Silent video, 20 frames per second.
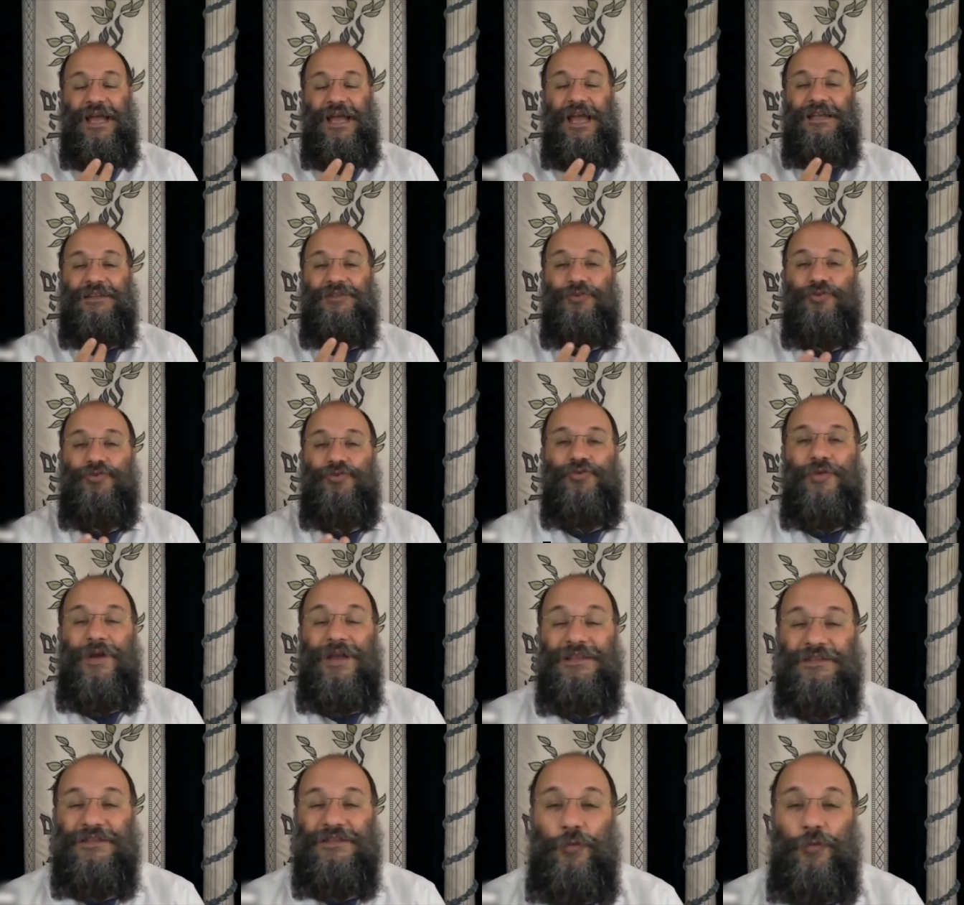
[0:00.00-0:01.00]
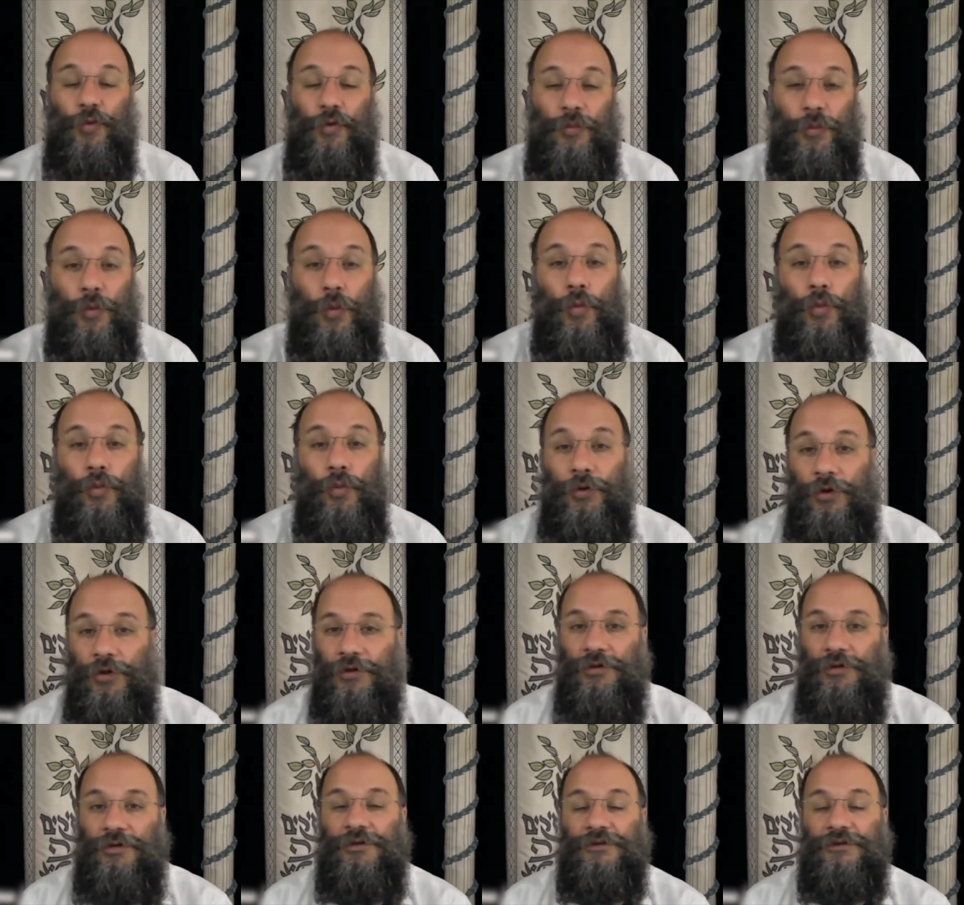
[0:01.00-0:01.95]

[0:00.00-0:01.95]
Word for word: and to transform the world.